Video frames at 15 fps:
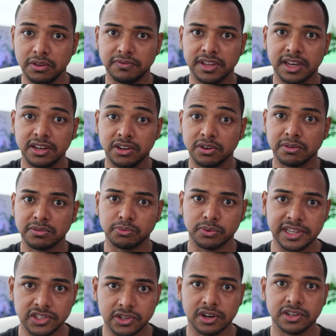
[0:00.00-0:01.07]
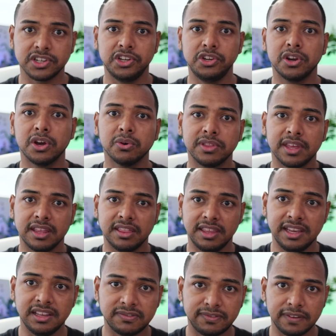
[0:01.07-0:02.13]
done your research and you know that
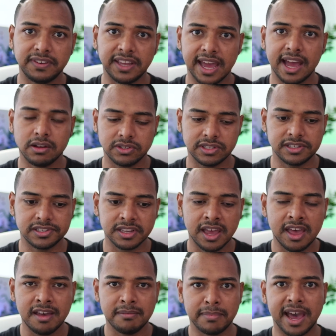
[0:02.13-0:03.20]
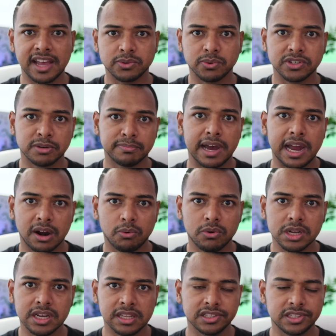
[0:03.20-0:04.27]
these 50 houses match what your buyer
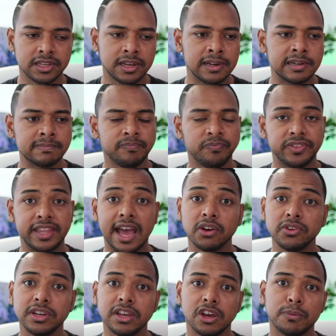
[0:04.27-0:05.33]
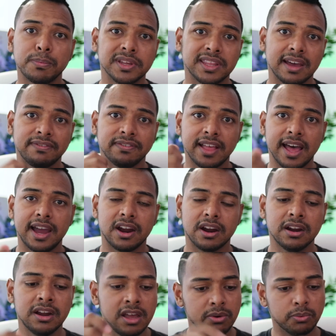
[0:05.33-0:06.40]
wants, now you can go put that
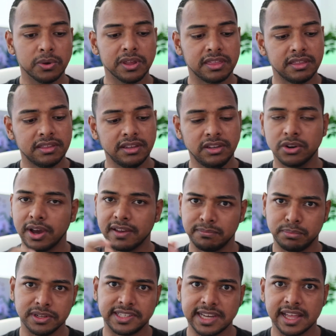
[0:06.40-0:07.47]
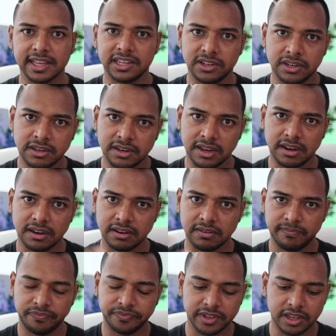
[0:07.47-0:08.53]
flyer with, you don't have to put Sally and
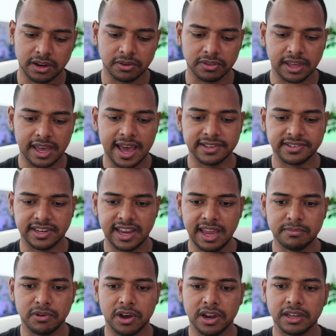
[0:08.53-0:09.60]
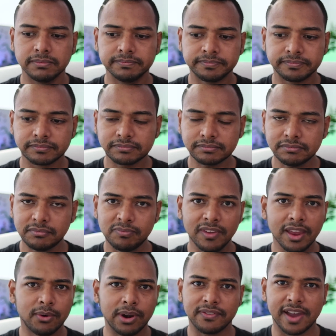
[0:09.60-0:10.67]
the guy's name on it.
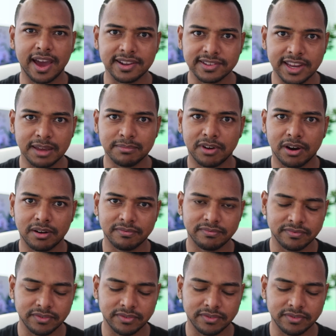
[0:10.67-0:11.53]
I already forgot his name, or